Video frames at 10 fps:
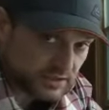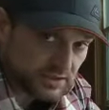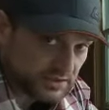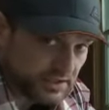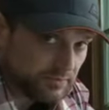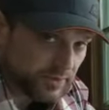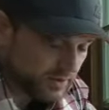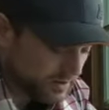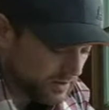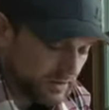as steep
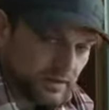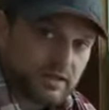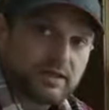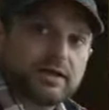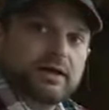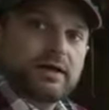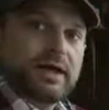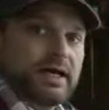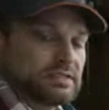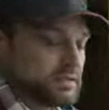
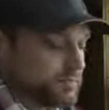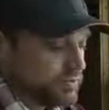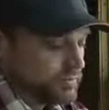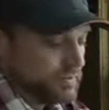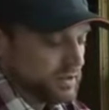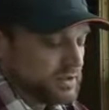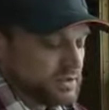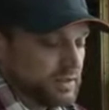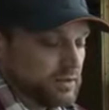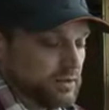as the
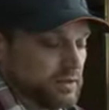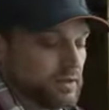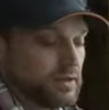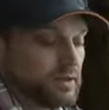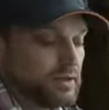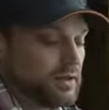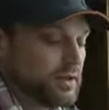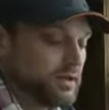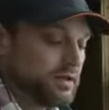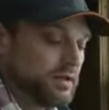Stihl.
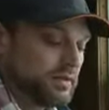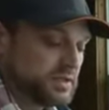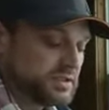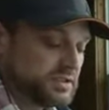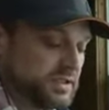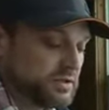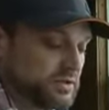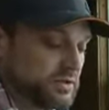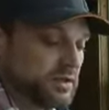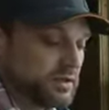The
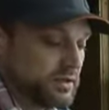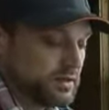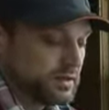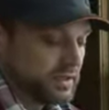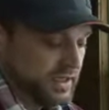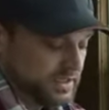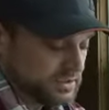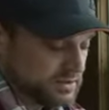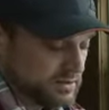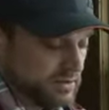Stihl
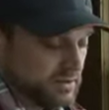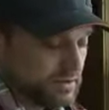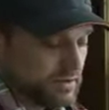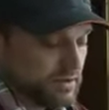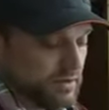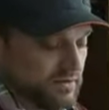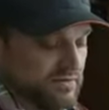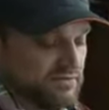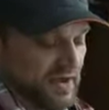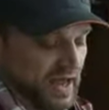gets
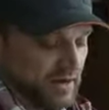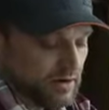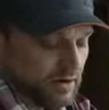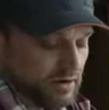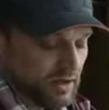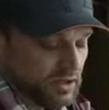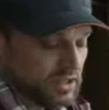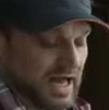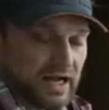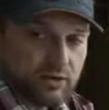fatter a
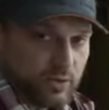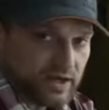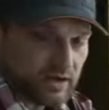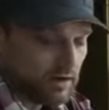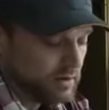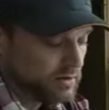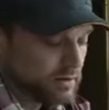lot quicker.